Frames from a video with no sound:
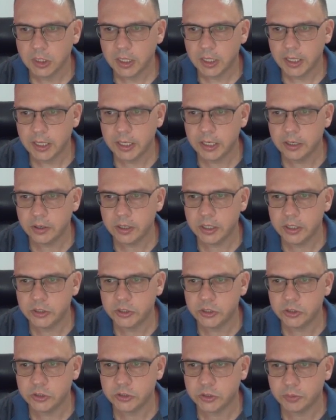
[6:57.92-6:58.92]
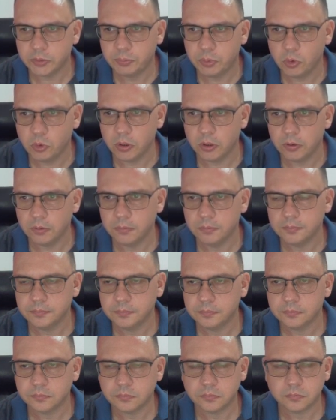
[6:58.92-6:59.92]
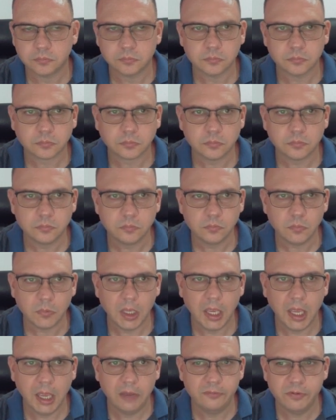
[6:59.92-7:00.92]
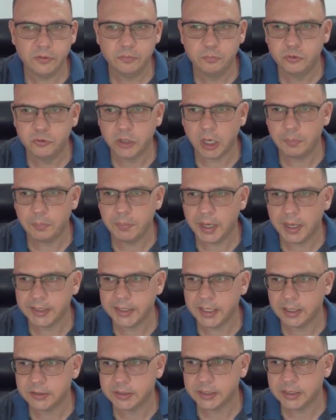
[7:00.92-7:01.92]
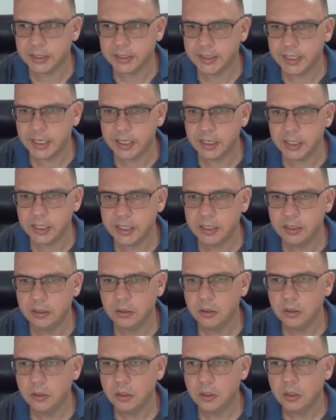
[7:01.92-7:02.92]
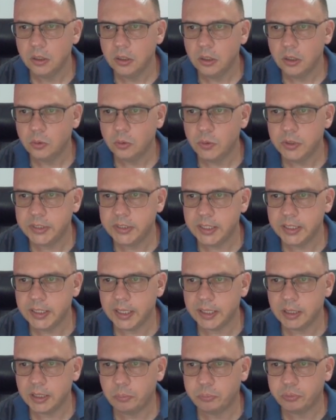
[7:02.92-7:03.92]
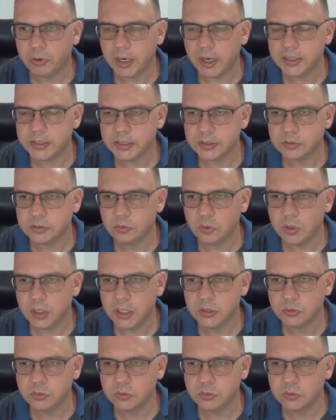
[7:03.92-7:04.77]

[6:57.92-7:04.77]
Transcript: Here is your support, and if we drop back down to the daily, we see that the price is